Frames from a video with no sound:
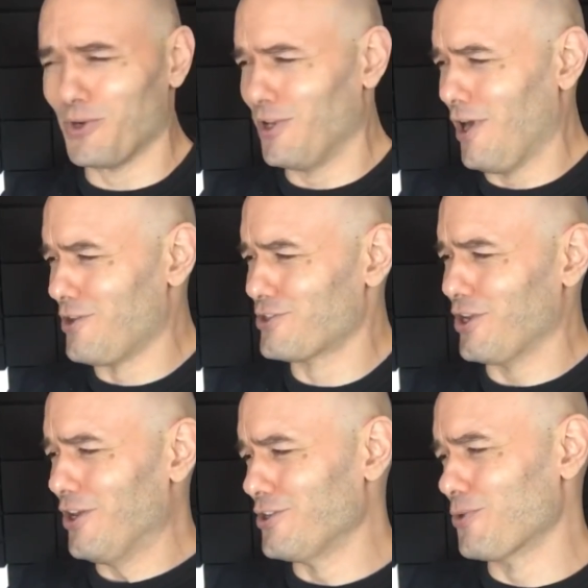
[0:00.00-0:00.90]

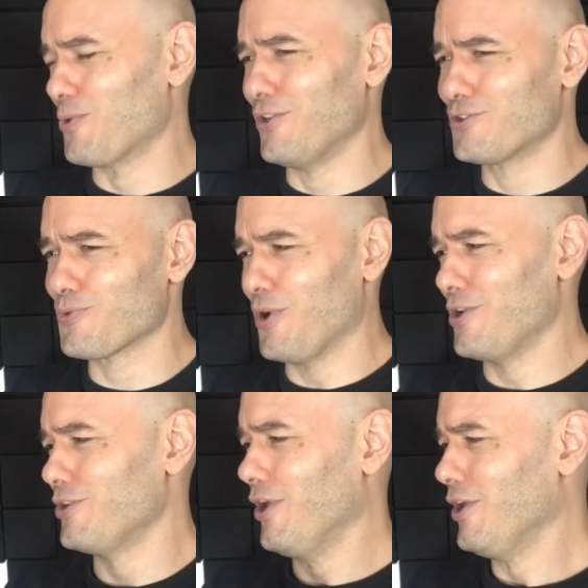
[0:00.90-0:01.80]
Adesanya runs away and
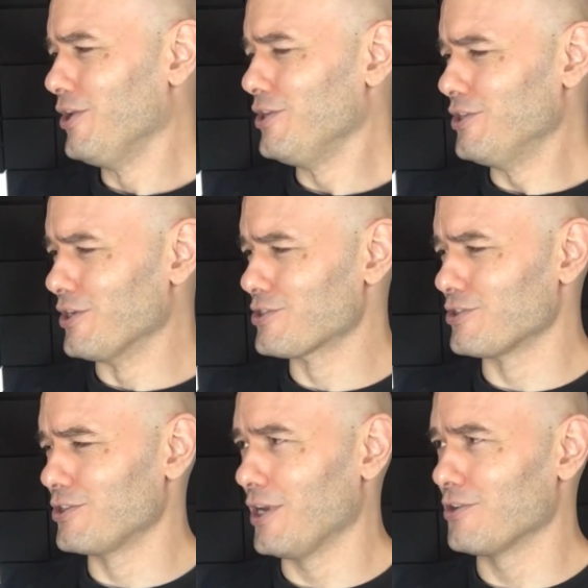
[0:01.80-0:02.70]
he doesn't
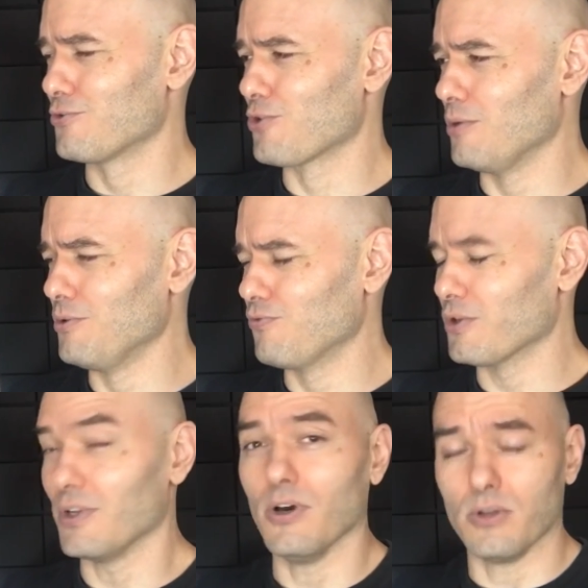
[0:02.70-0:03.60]
get in trouble for it.
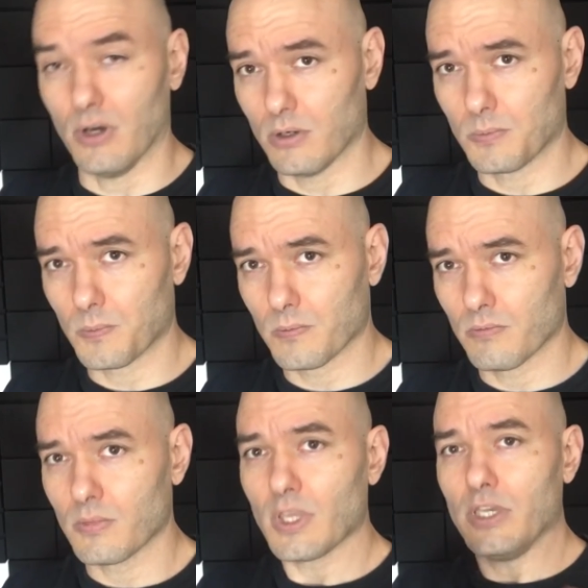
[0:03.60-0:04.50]
No, no.
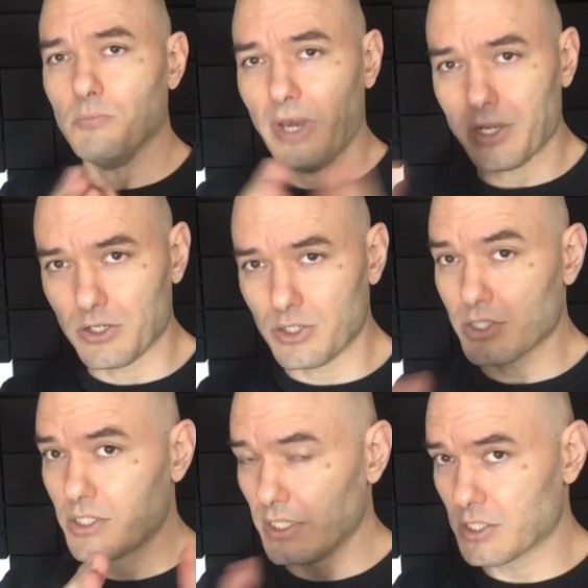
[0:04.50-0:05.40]
He manages
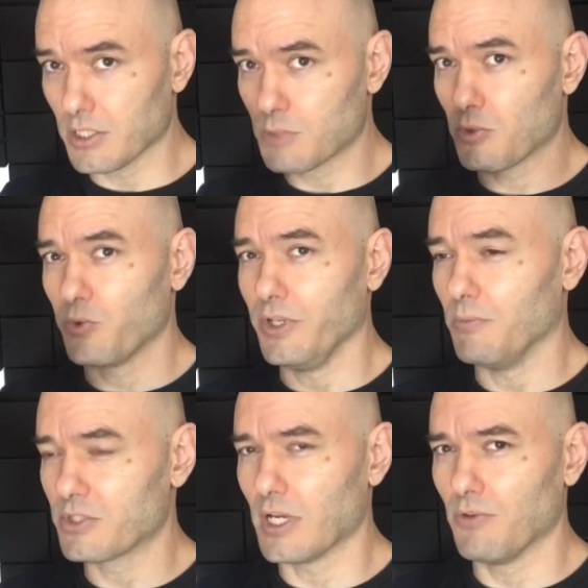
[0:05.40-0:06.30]
distance between
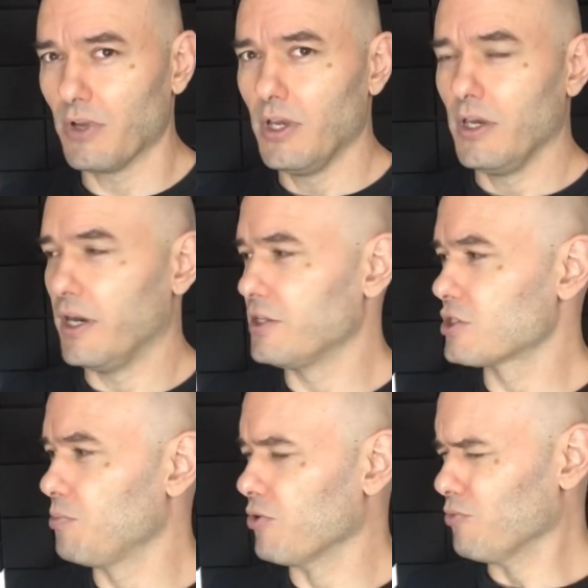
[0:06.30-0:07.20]
himself and his
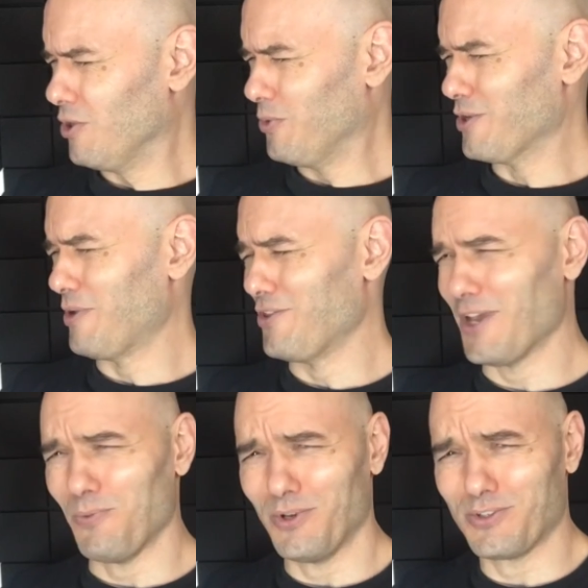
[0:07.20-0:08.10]
opponent. Well, what about
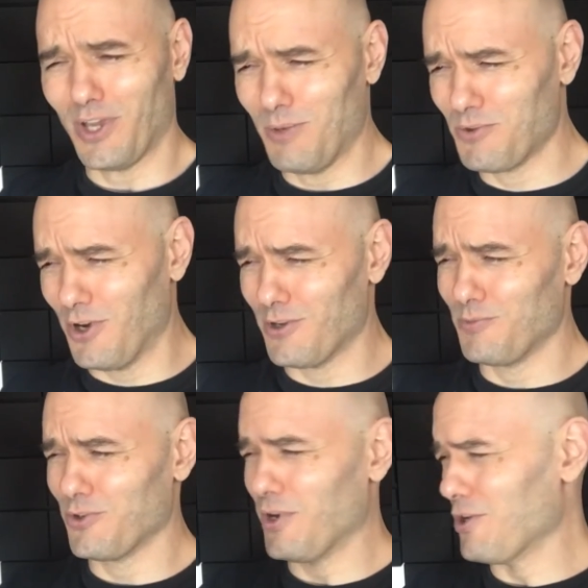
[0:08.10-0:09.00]
that one time Conor
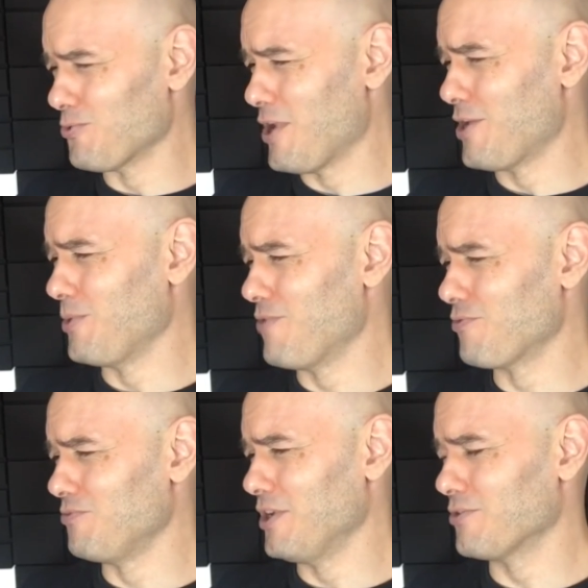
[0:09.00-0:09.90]
McGregor ran away
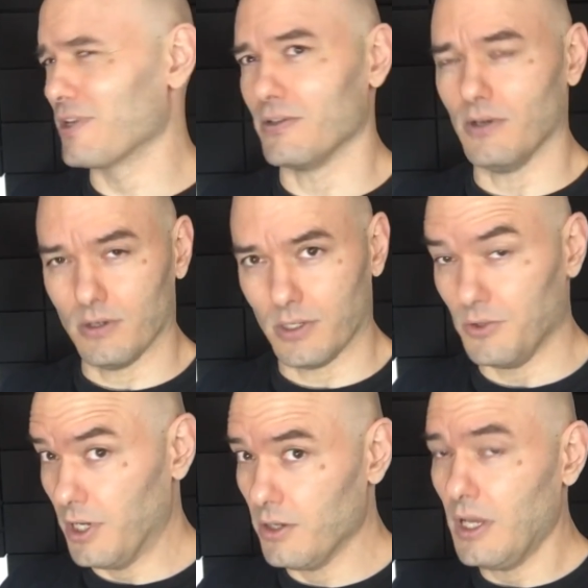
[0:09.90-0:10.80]
from the other guy? No, no,
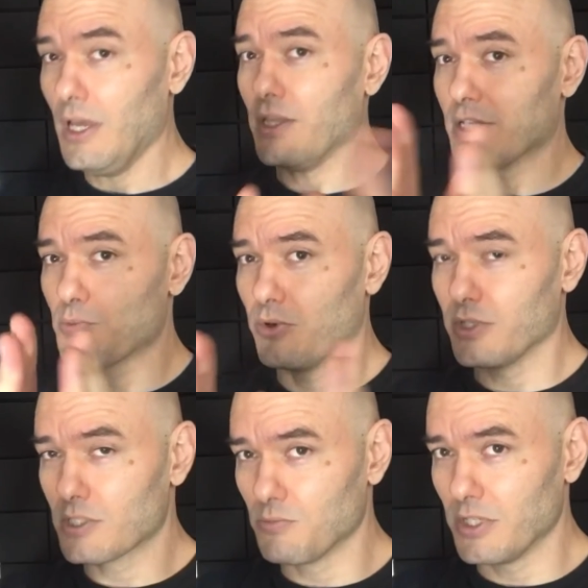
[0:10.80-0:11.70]
no. That's putting
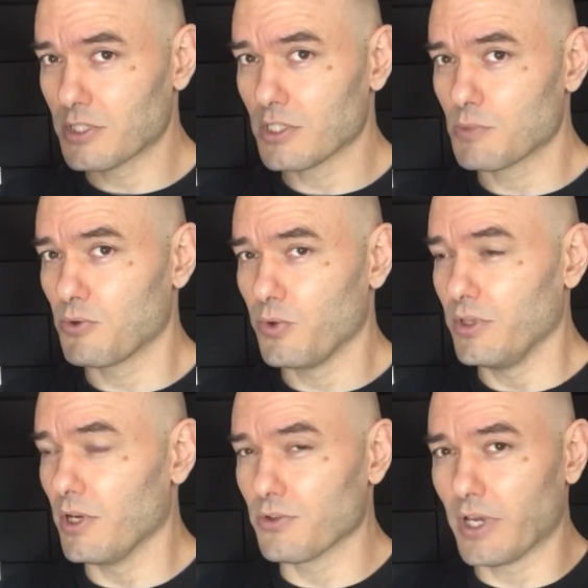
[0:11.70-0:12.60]
some distance between
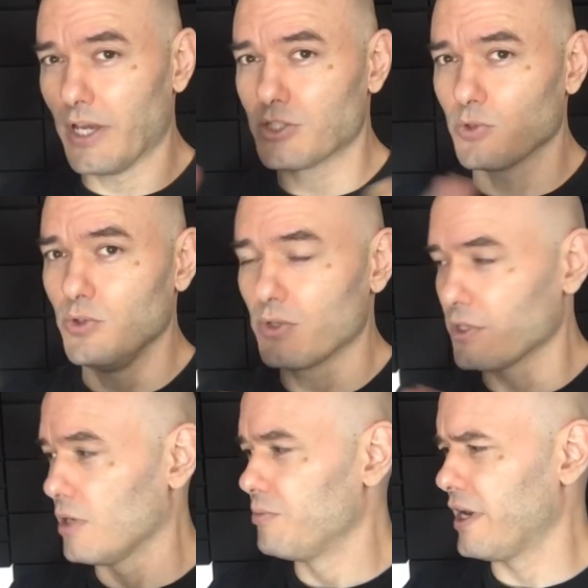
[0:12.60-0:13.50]
the other guy so you can
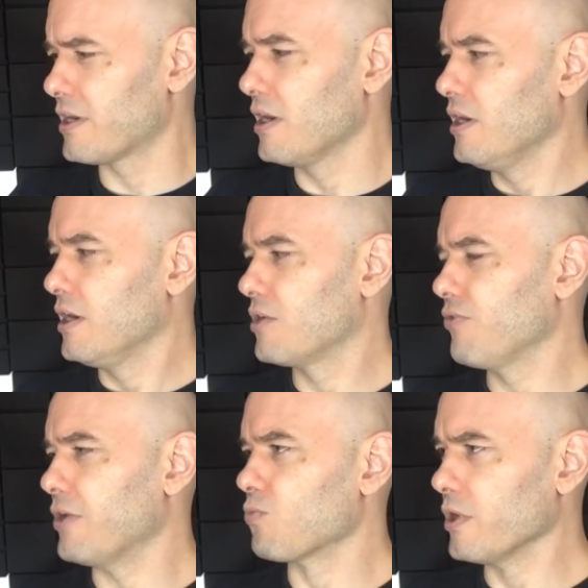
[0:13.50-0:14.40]
come back and
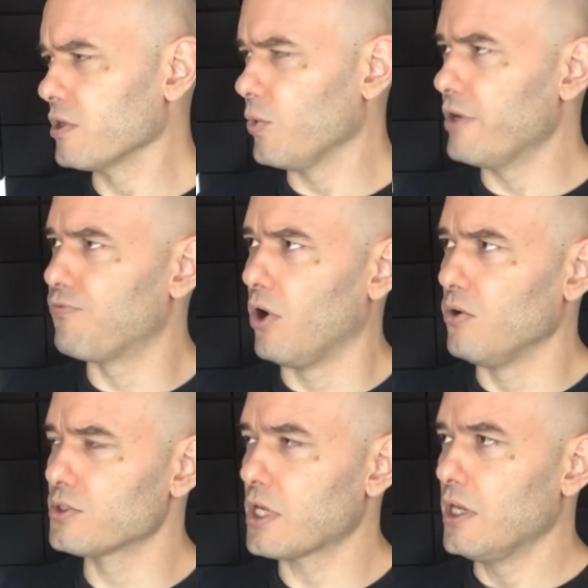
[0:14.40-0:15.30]
fight. Running away
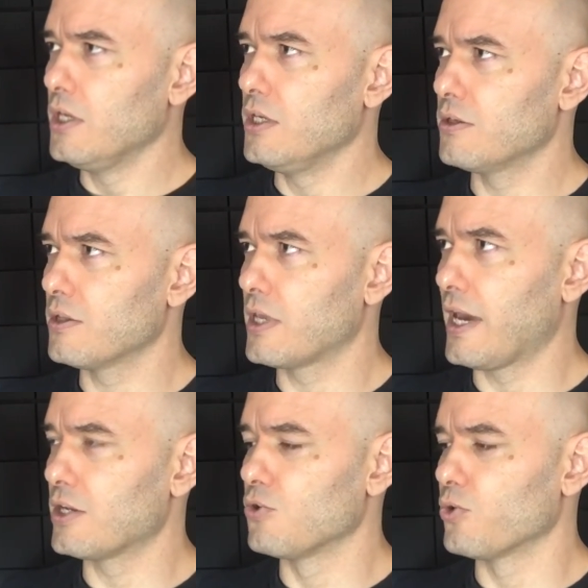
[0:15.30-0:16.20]
falls into the
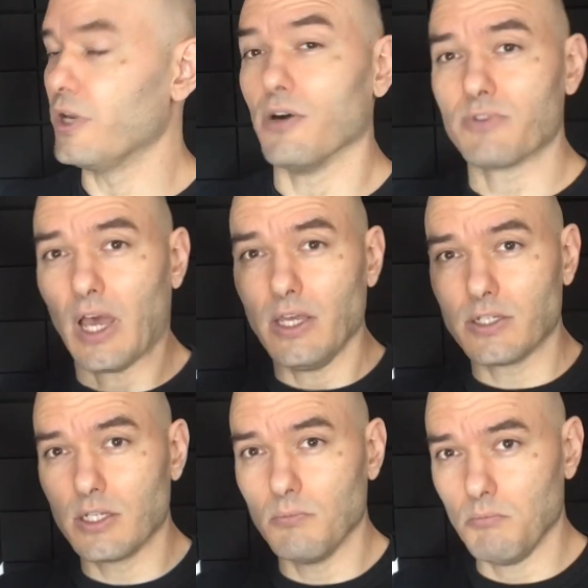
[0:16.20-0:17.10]
category of
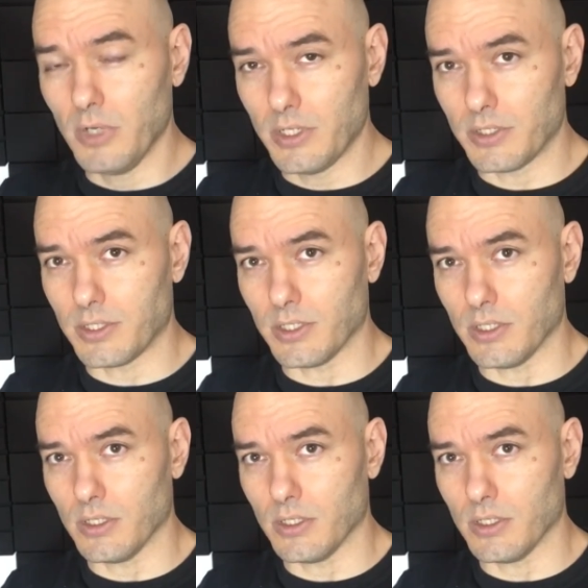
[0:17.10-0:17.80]
timidity.